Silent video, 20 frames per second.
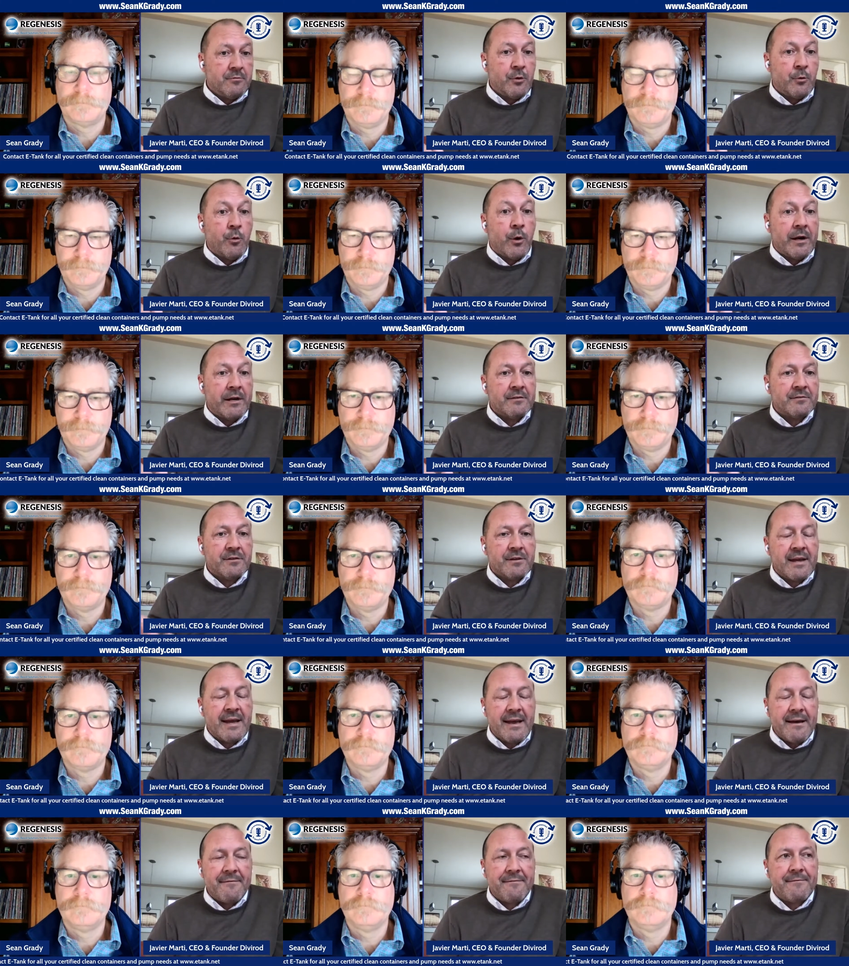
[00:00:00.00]
Speaker 1: requiring
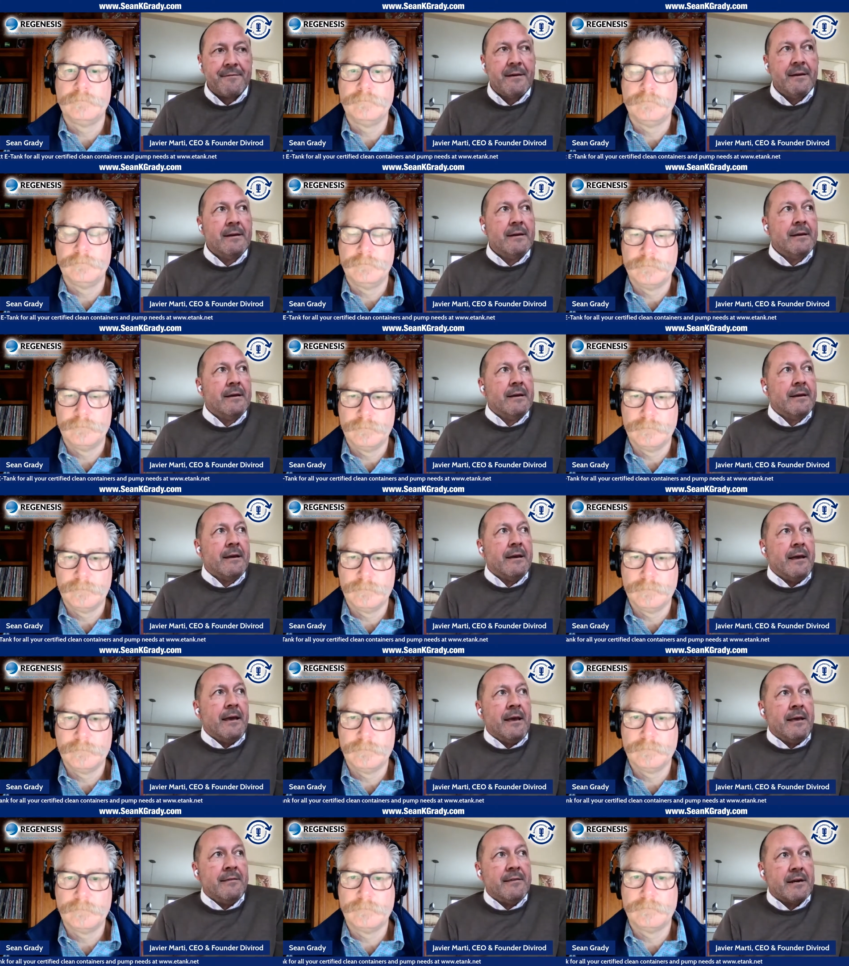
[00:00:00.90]
to have.
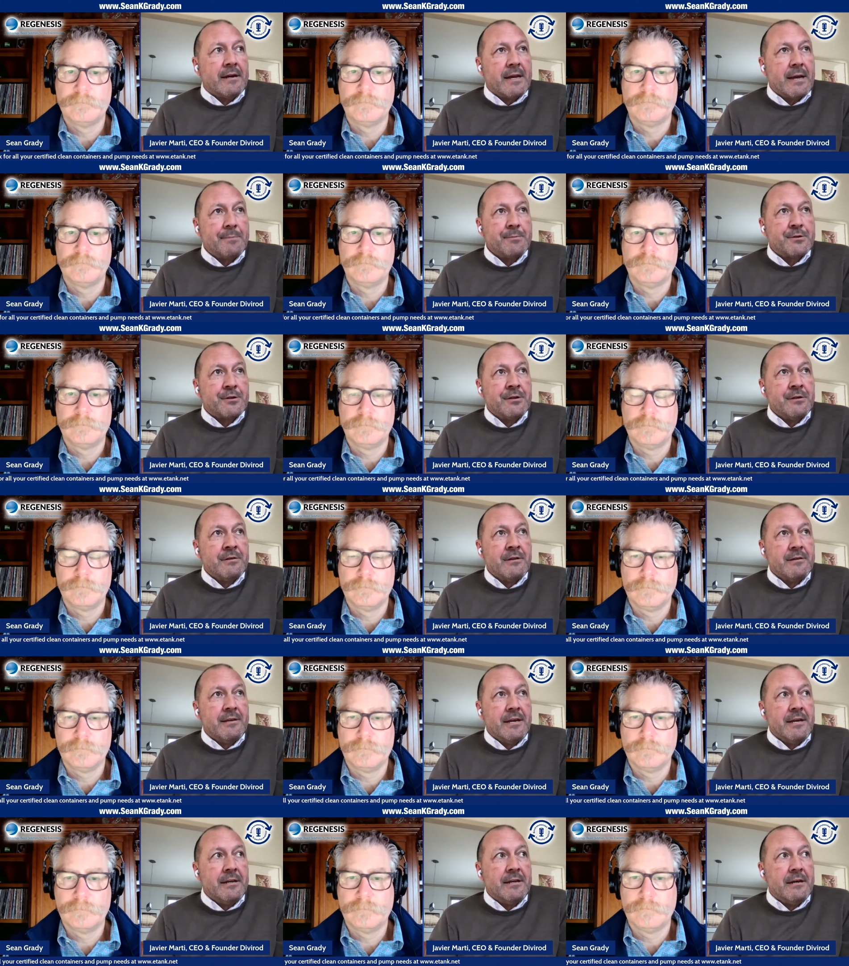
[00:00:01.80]
And they're capturing
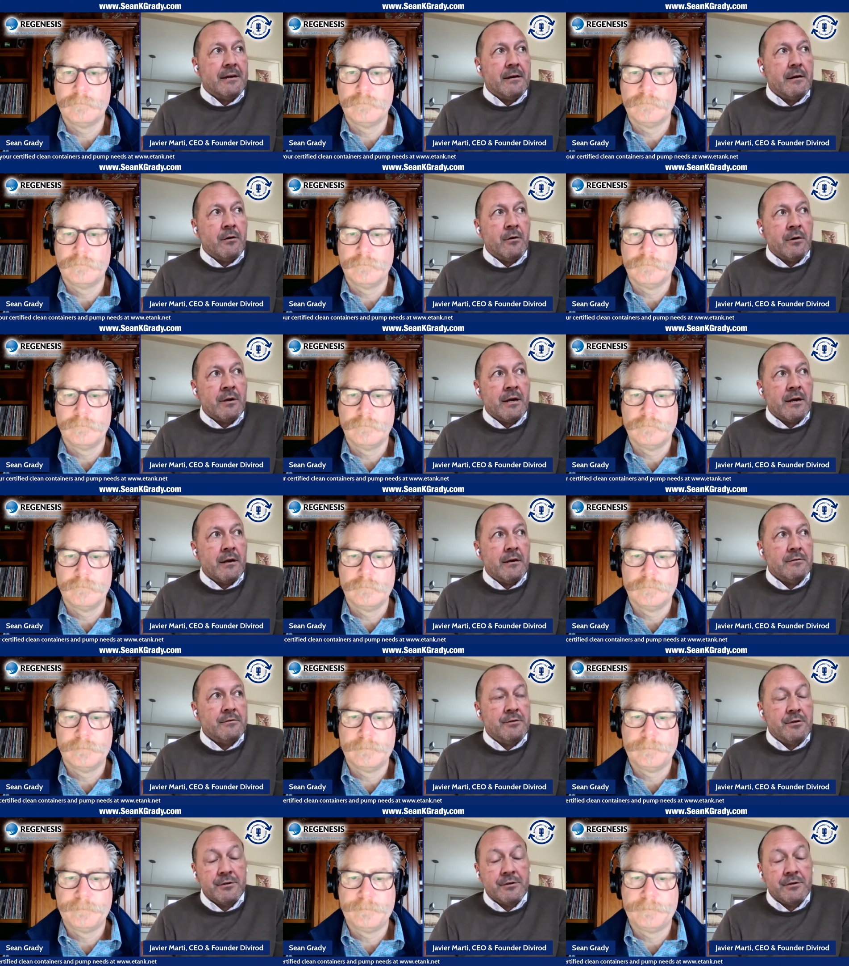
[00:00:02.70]
the data on a